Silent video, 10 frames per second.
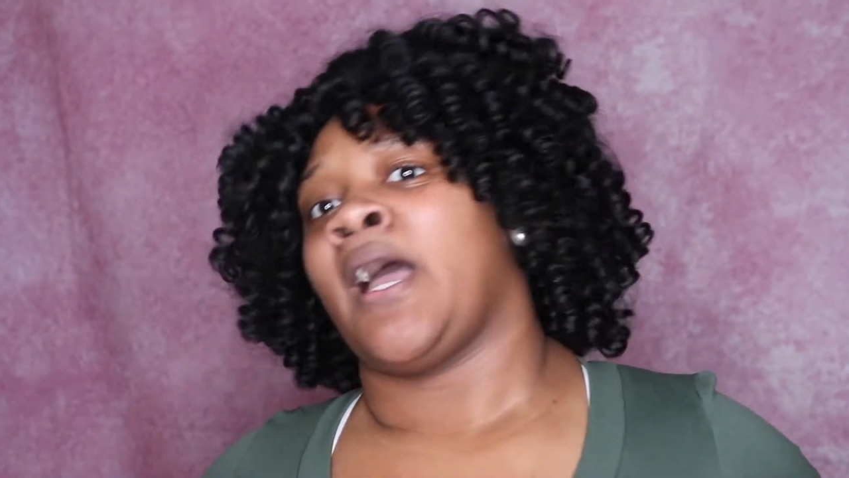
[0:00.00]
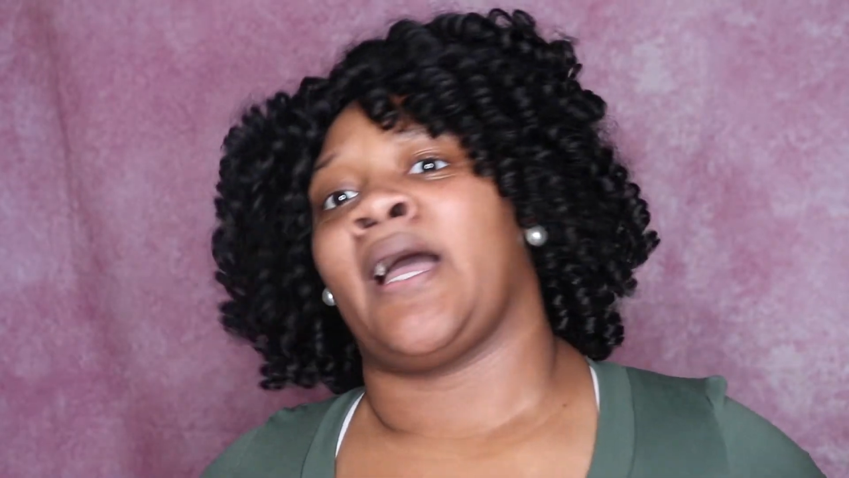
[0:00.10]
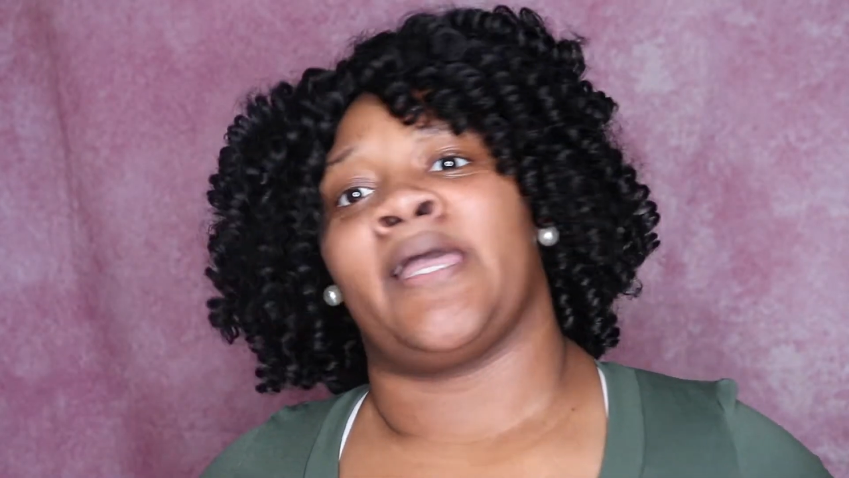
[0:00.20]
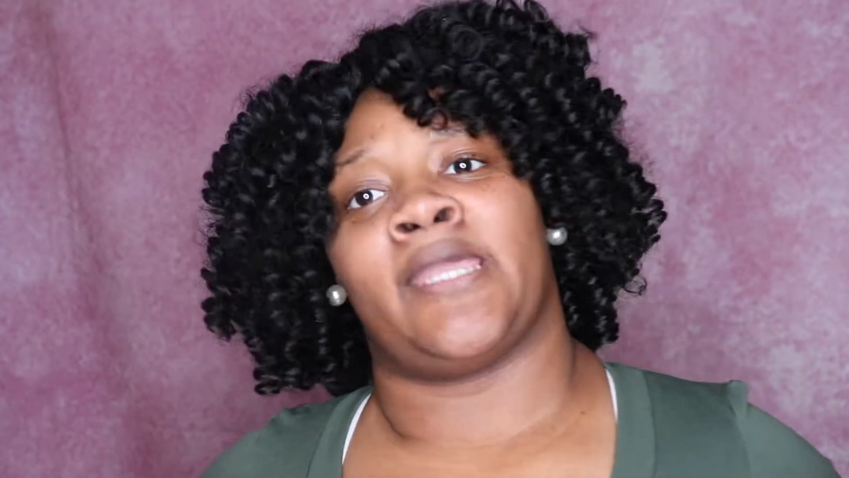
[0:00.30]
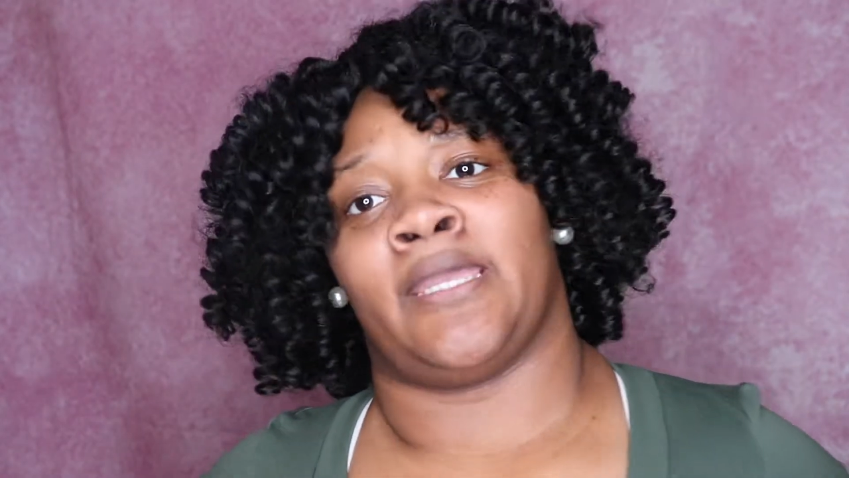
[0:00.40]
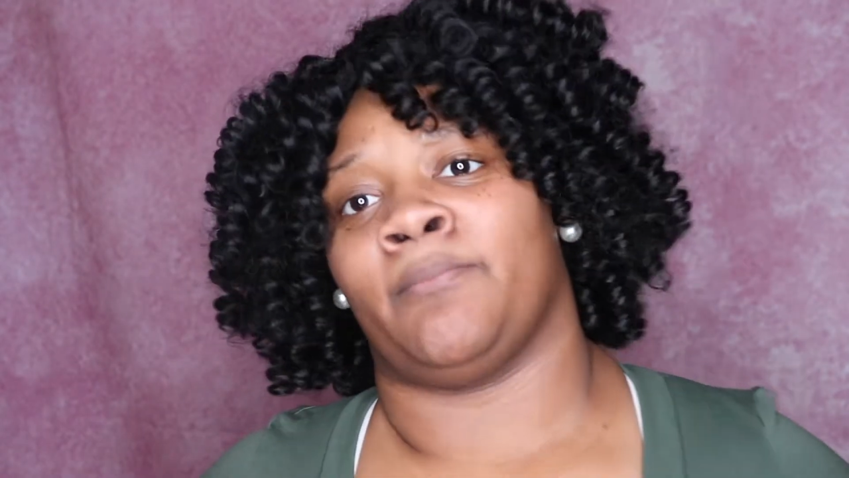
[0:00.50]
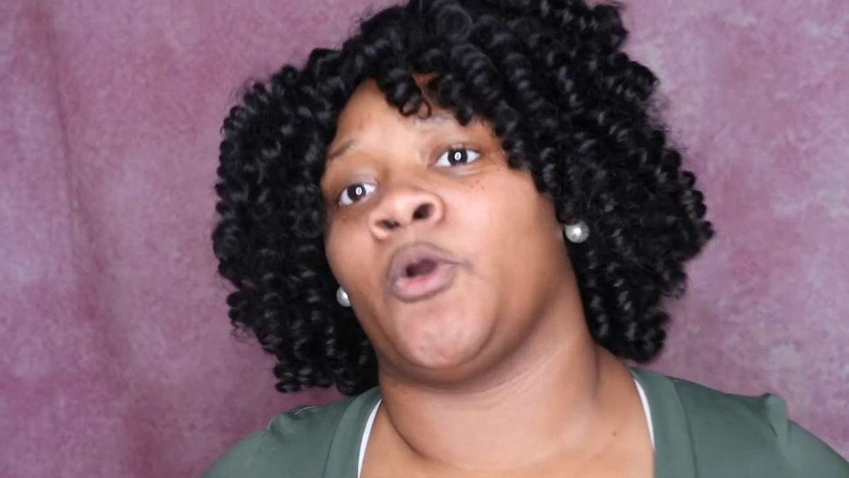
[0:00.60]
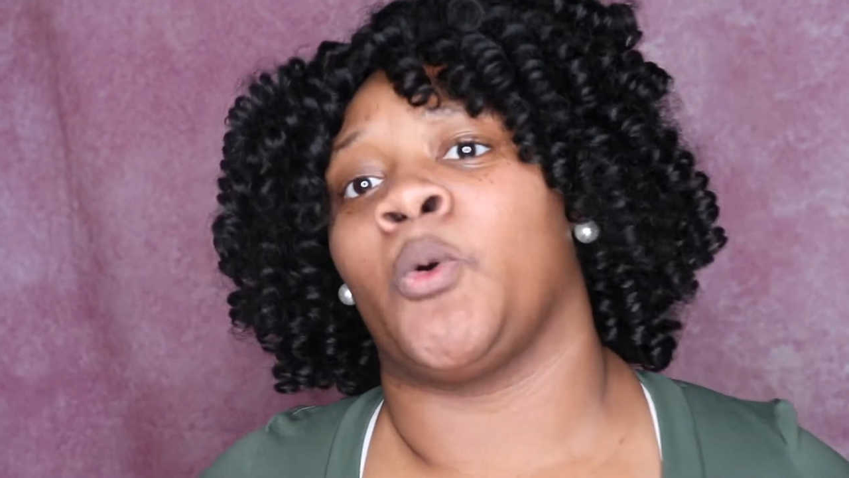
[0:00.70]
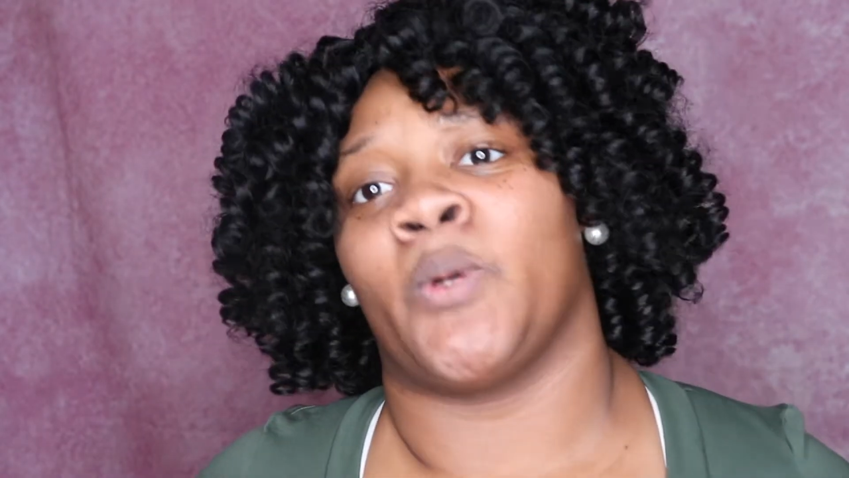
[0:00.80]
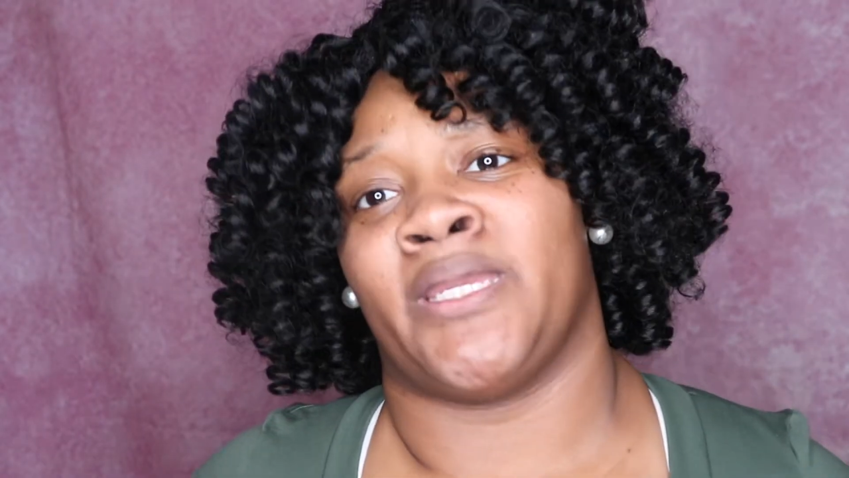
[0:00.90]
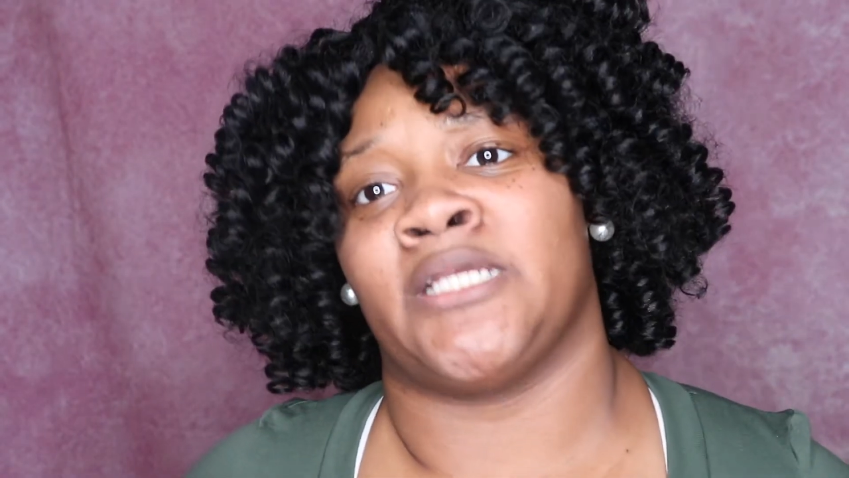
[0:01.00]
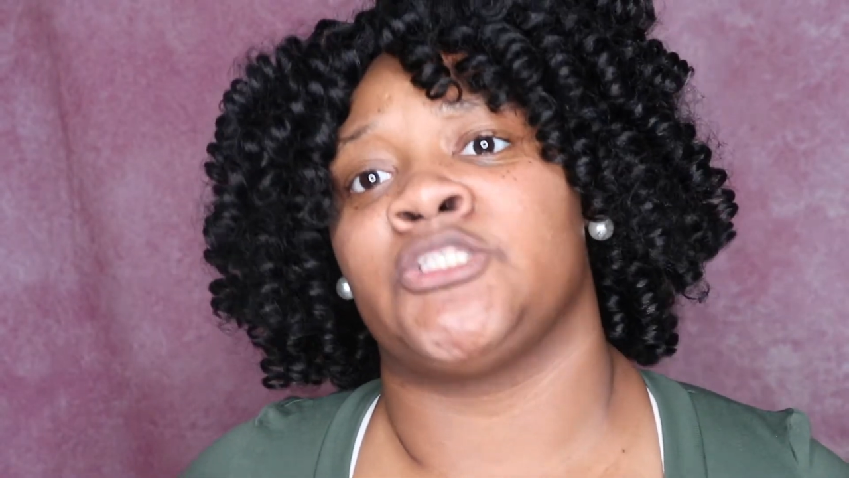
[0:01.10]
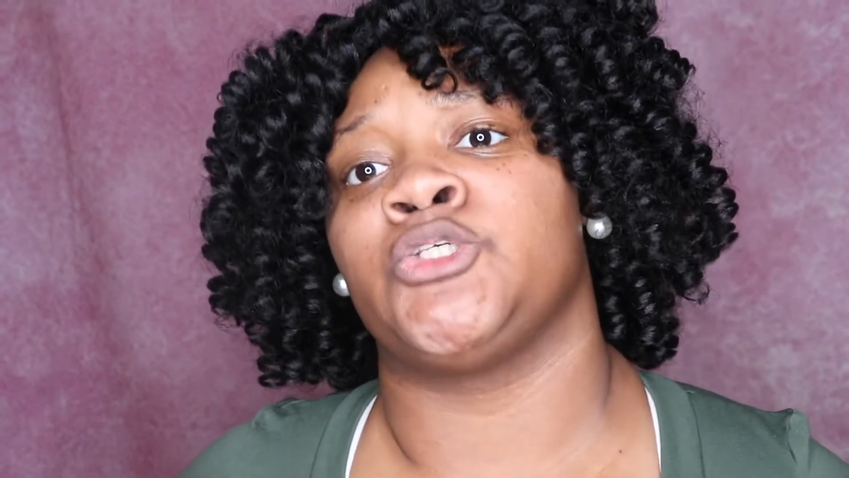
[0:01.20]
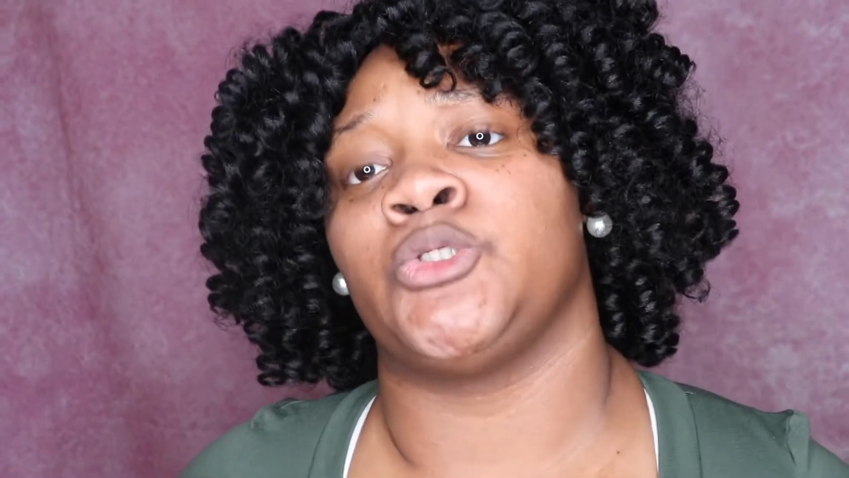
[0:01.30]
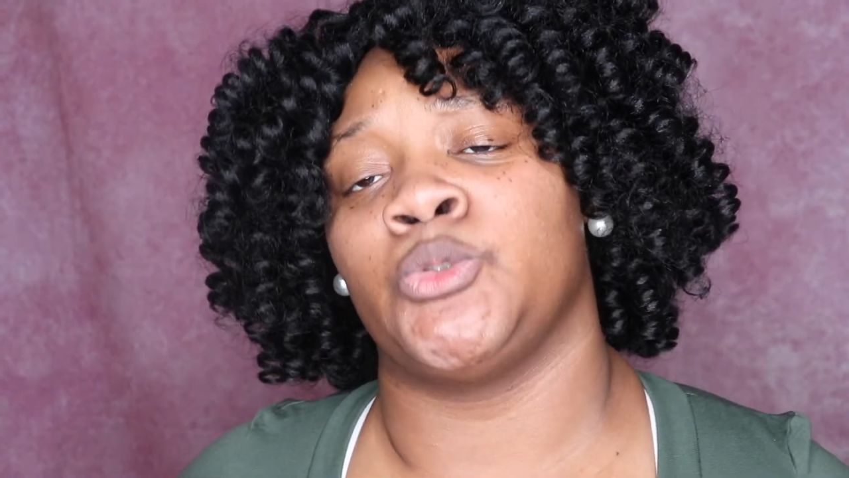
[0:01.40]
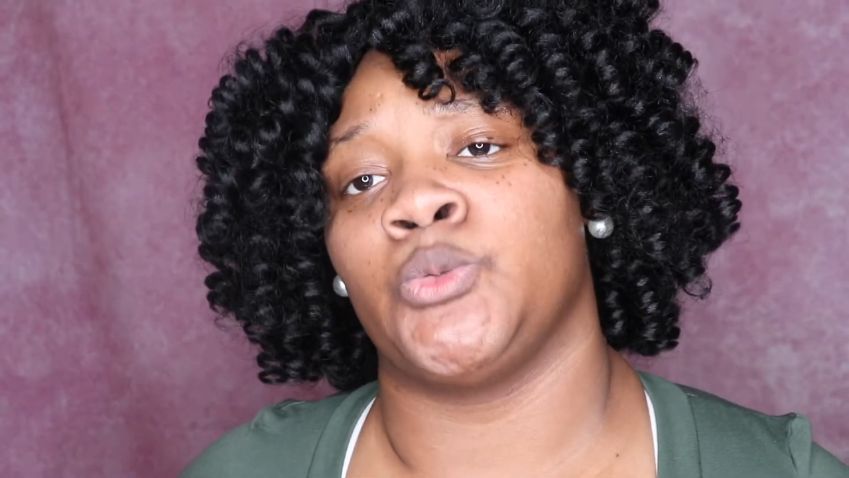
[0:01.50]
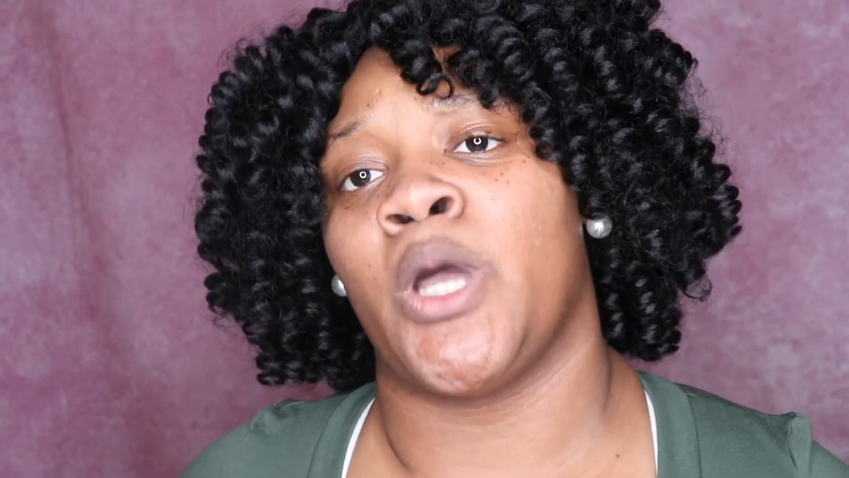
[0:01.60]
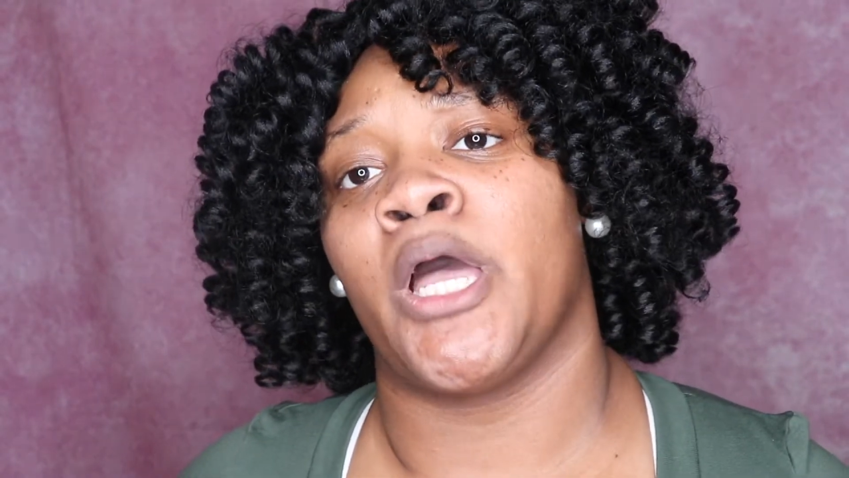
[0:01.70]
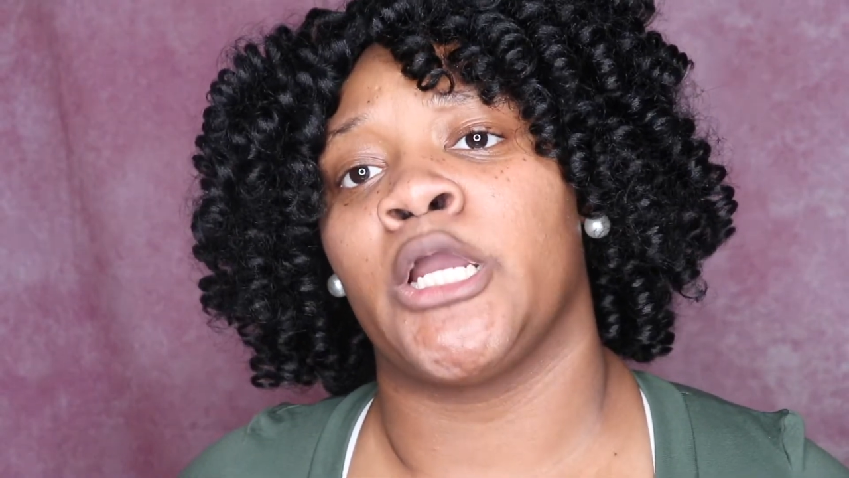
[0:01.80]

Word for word: I am going to